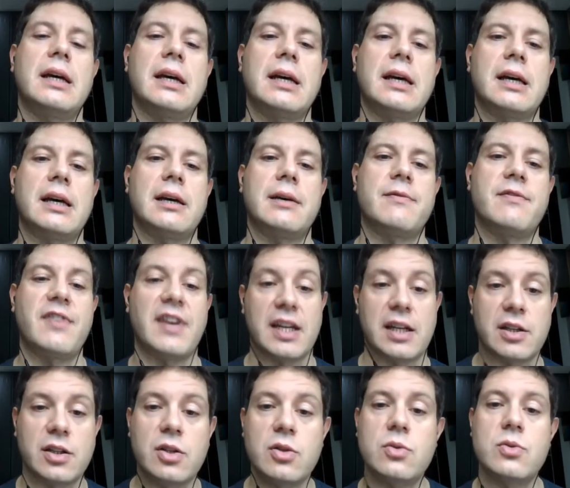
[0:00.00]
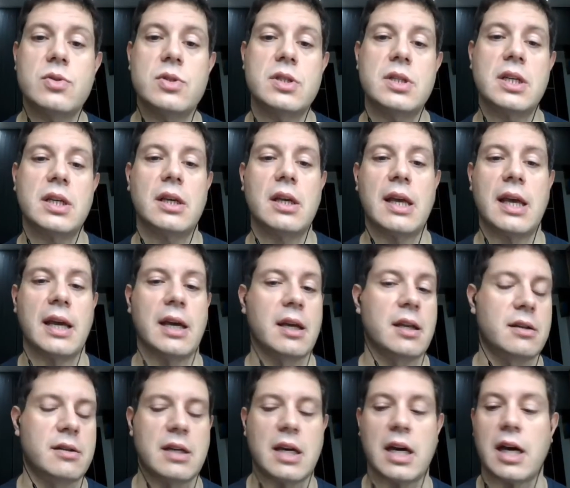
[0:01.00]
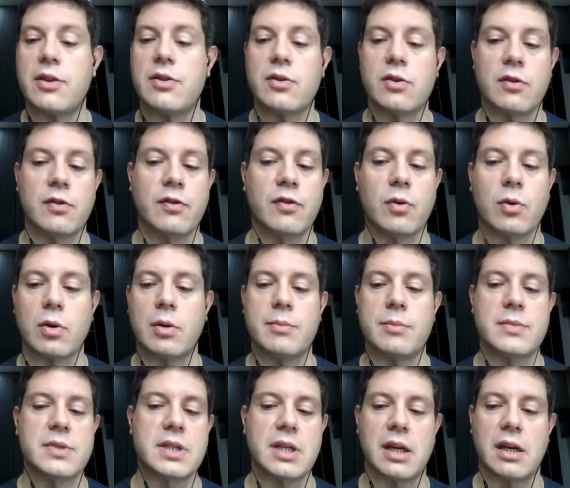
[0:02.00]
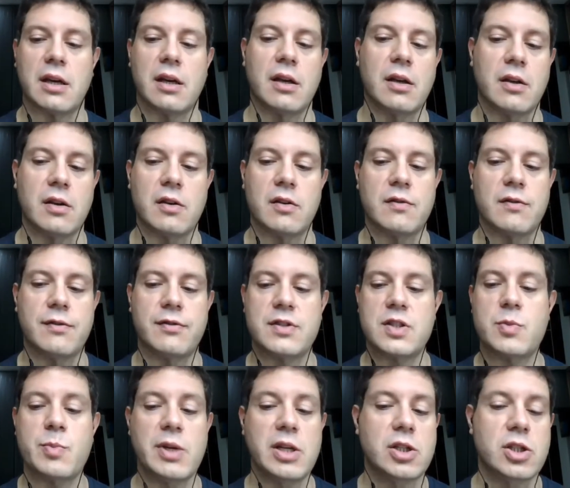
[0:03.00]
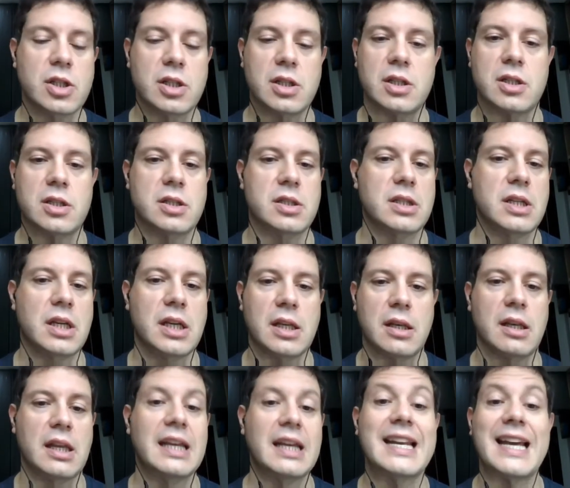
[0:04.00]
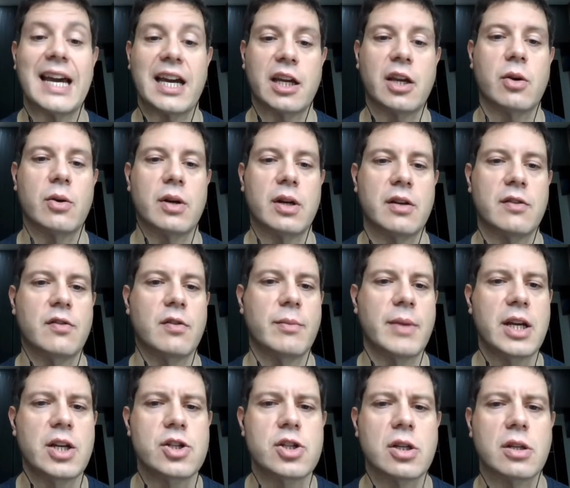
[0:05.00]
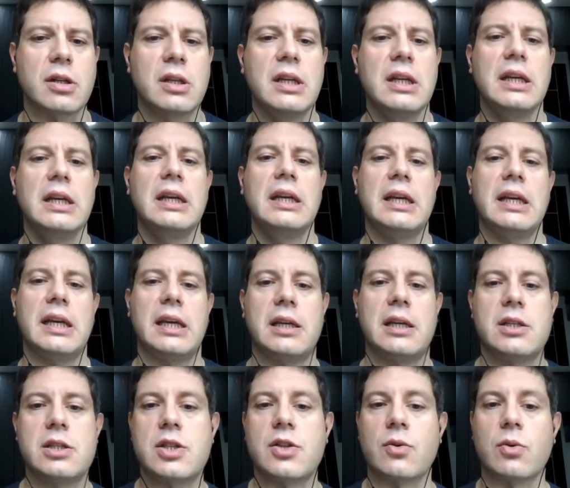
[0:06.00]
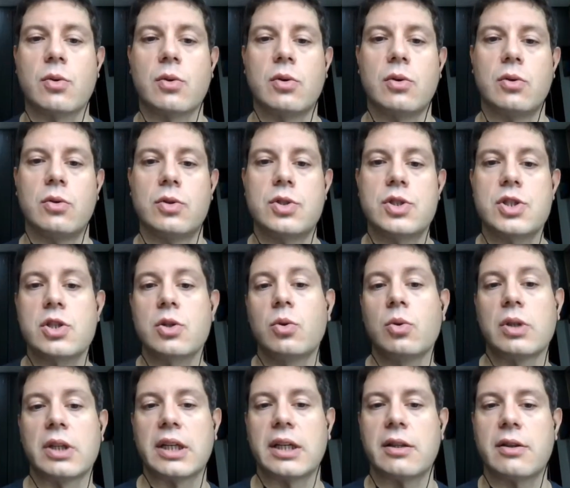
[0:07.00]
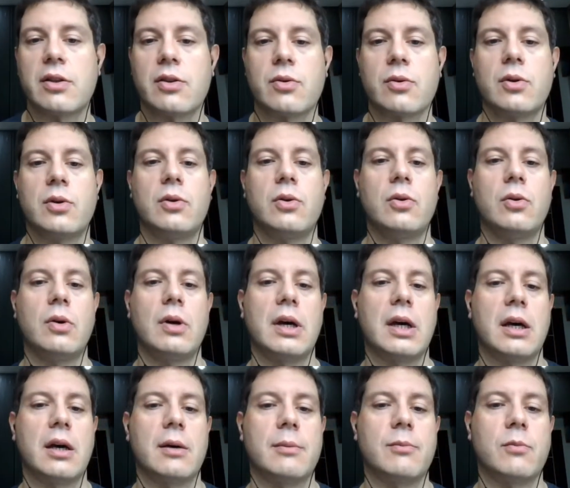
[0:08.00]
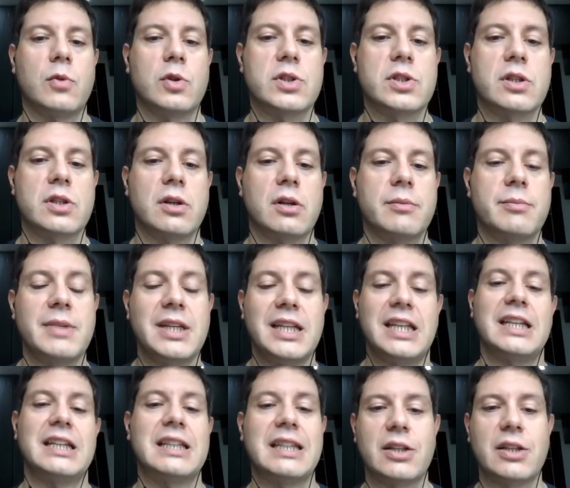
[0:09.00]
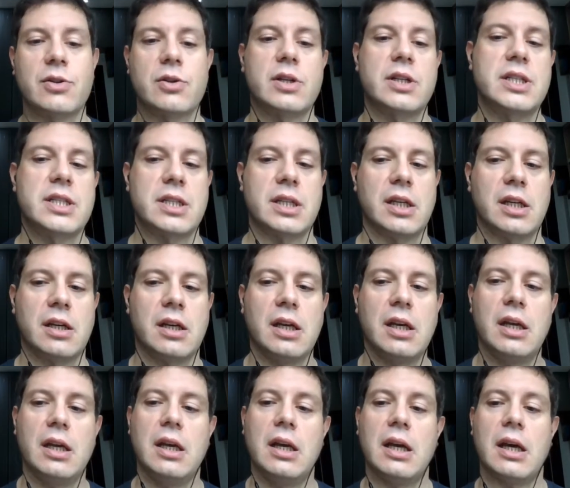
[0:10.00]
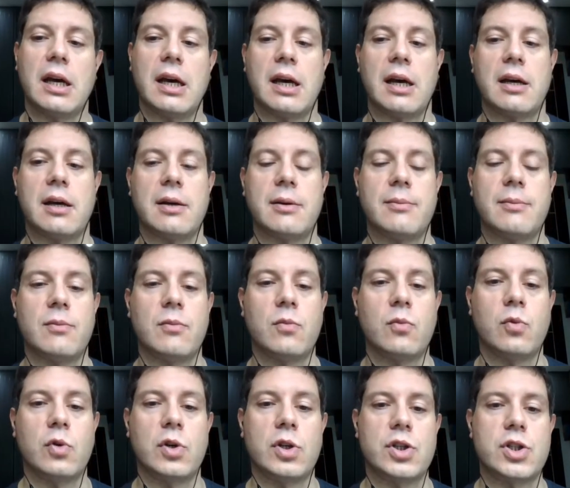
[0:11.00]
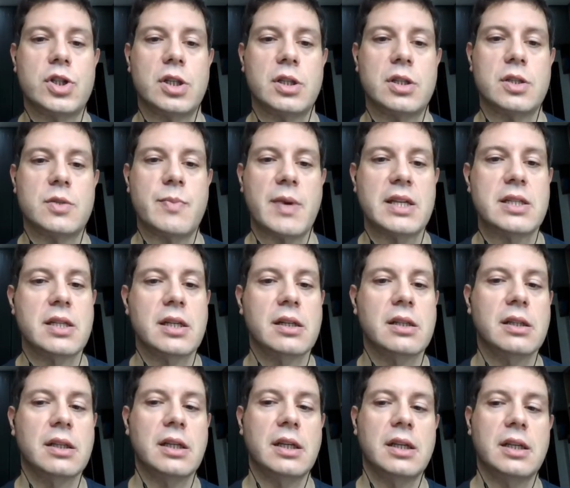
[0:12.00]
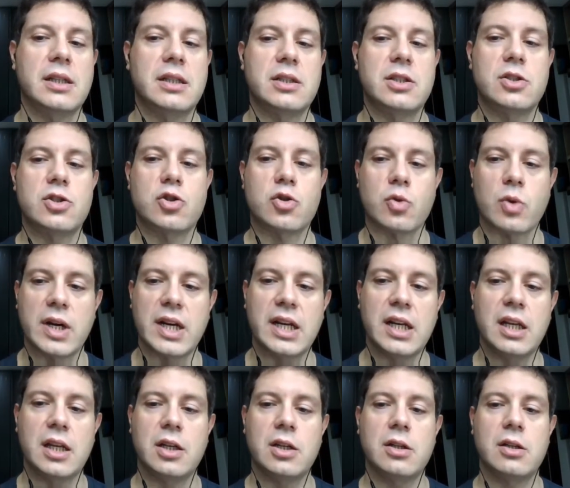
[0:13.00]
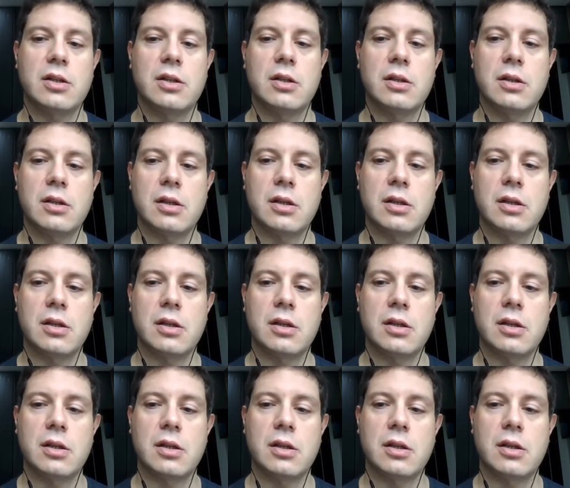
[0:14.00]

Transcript: um, fake news and other forms of specious, in, inaccurate information is through schooling, through um, what's called media literacy, um, which is basically training